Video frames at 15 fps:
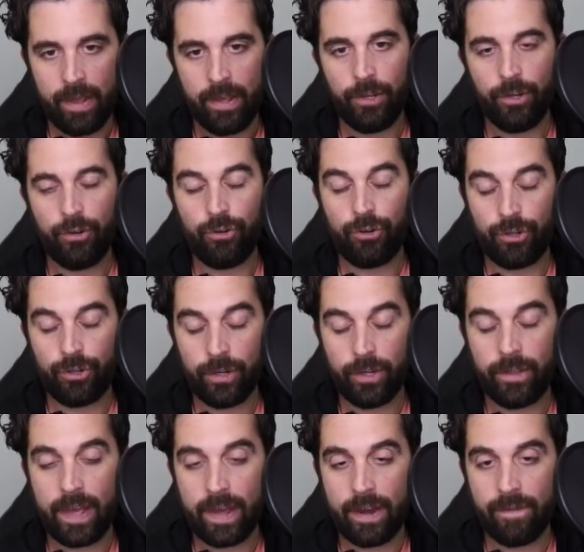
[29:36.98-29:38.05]
you
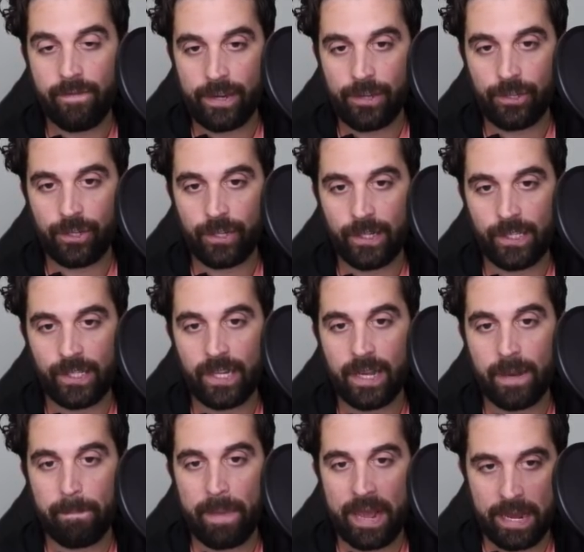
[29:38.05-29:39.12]
should then eventually see a
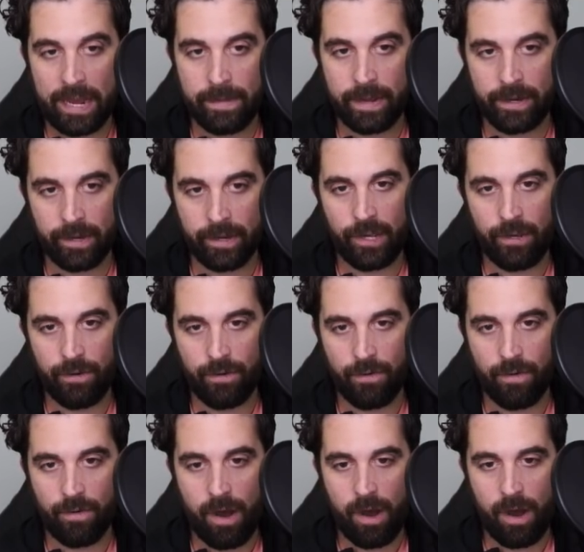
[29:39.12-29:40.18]
payment
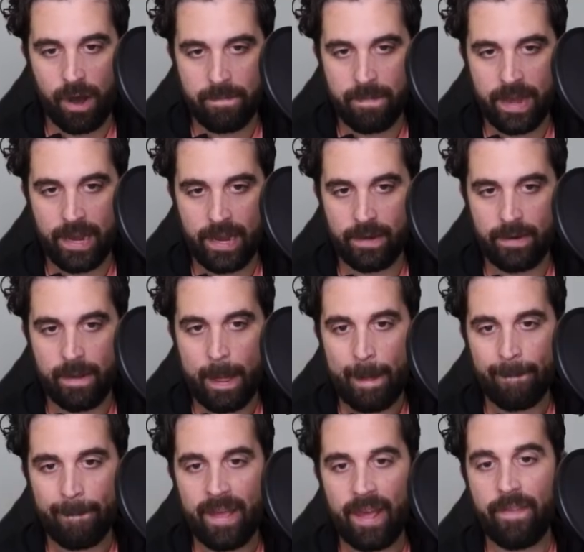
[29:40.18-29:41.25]
queue automate.
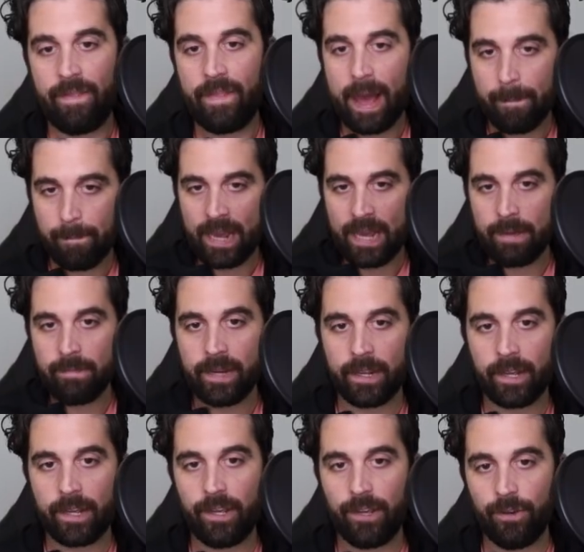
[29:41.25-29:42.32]
And that
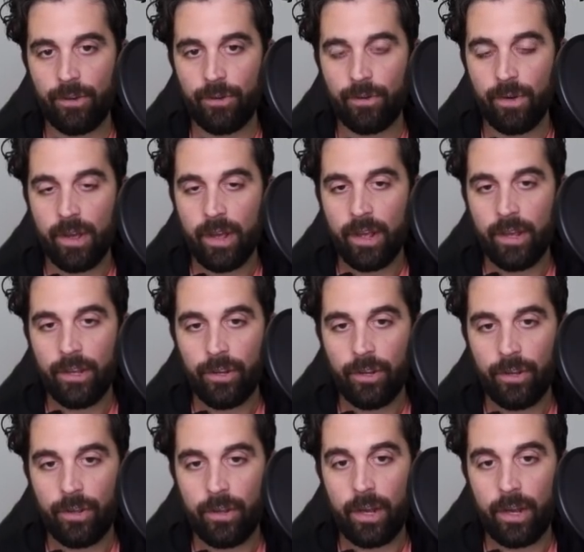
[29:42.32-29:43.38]
payment queue
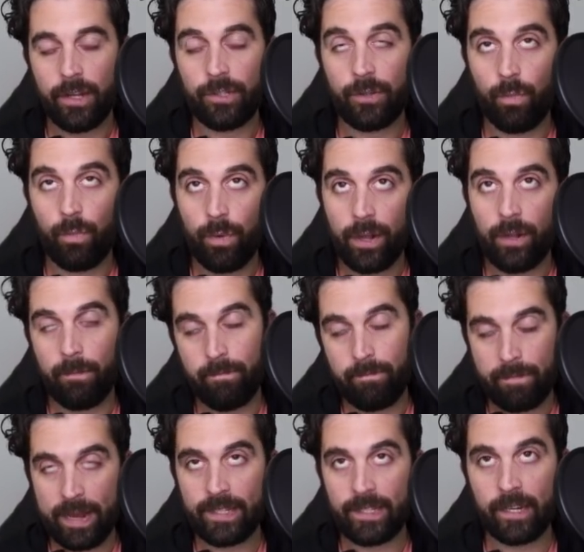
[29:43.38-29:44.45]
will
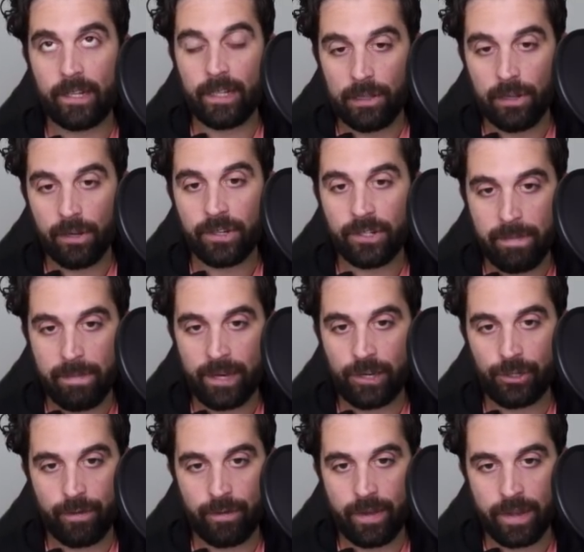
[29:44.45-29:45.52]
basically look to make
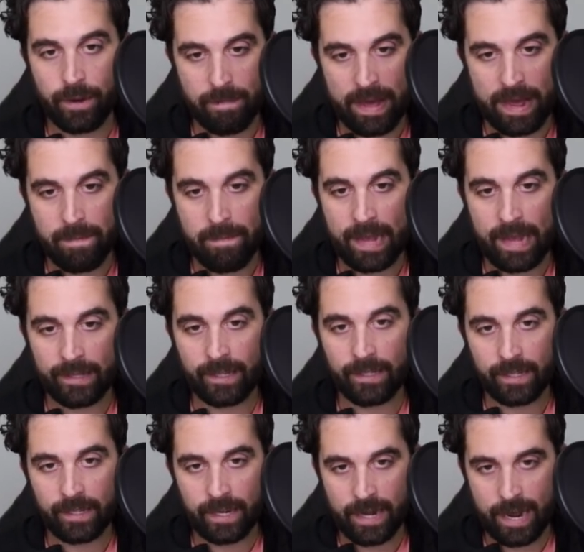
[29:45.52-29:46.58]
sure that your MetaMask
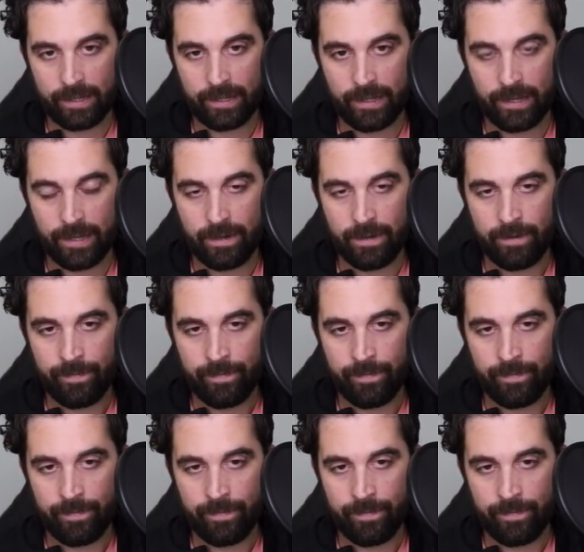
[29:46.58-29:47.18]
is connected.